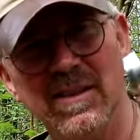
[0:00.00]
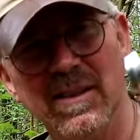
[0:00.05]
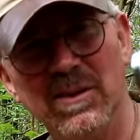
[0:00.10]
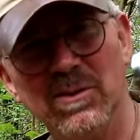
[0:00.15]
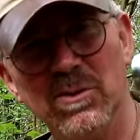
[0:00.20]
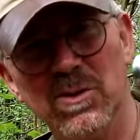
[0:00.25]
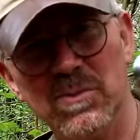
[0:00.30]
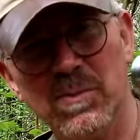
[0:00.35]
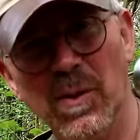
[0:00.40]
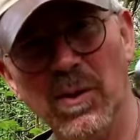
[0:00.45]

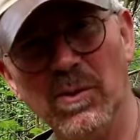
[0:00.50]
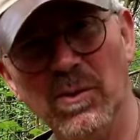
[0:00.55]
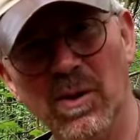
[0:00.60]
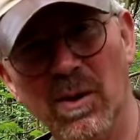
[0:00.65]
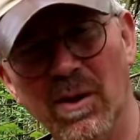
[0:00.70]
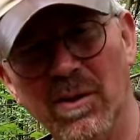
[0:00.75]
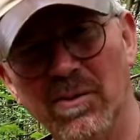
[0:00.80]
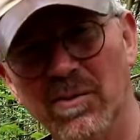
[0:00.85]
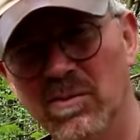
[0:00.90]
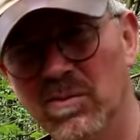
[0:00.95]
little spoon
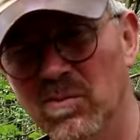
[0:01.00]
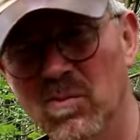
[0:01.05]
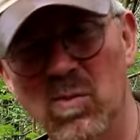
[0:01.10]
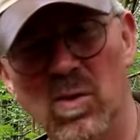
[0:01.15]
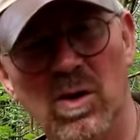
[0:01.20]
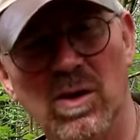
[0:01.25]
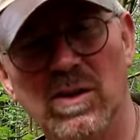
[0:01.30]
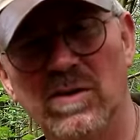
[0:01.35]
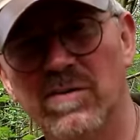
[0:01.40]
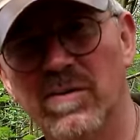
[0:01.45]
knife
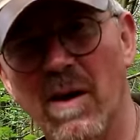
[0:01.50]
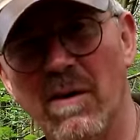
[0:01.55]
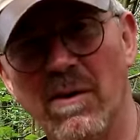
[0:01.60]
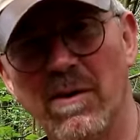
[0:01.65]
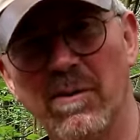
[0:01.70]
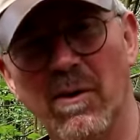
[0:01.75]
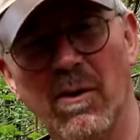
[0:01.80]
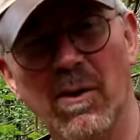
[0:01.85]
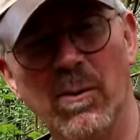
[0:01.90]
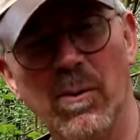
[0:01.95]
works
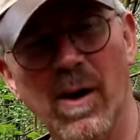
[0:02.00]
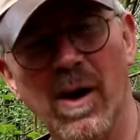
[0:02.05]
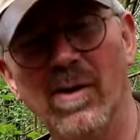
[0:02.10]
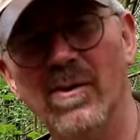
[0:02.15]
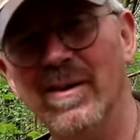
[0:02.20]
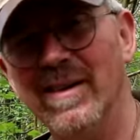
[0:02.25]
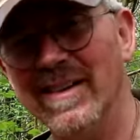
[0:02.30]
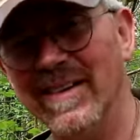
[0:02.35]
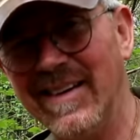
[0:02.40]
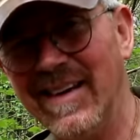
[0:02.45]
very, very
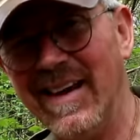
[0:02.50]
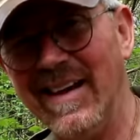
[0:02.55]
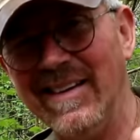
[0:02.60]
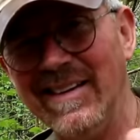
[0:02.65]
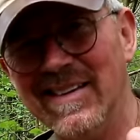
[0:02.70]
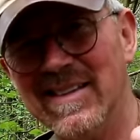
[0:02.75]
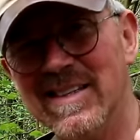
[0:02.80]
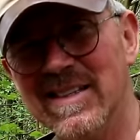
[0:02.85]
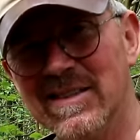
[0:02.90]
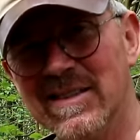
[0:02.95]
well.
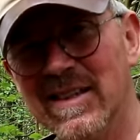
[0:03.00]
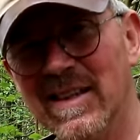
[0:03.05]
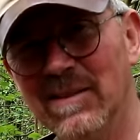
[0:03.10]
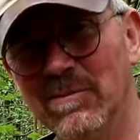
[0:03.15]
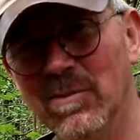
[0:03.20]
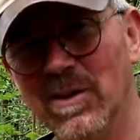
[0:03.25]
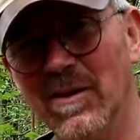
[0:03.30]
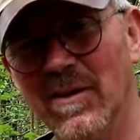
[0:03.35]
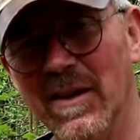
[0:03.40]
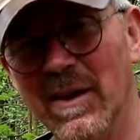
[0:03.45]
Again, this is
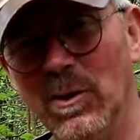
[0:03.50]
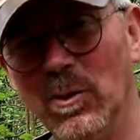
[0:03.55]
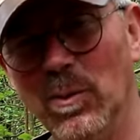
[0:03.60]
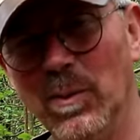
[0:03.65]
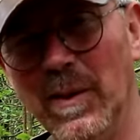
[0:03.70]
one of the little